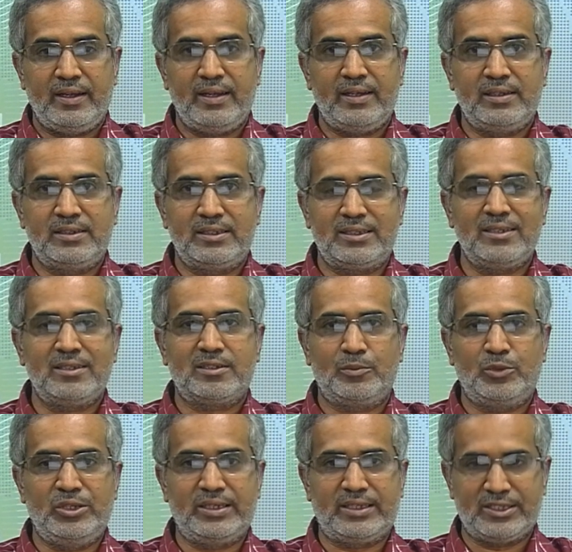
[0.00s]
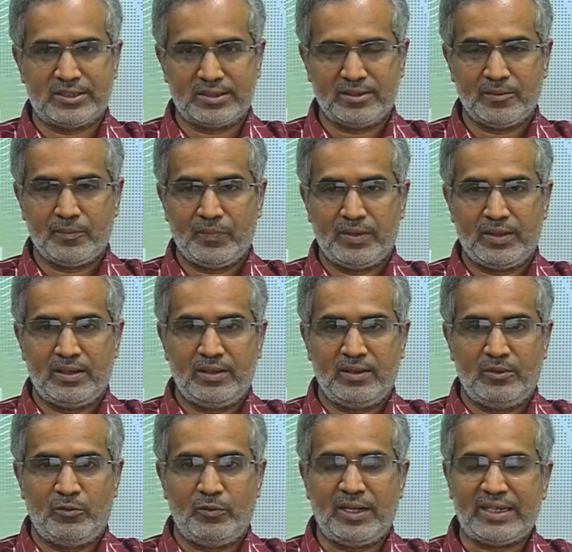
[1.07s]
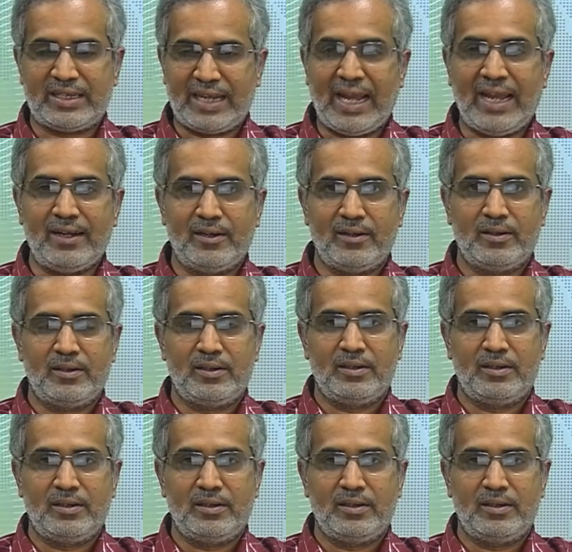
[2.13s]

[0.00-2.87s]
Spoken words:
In written communication, one can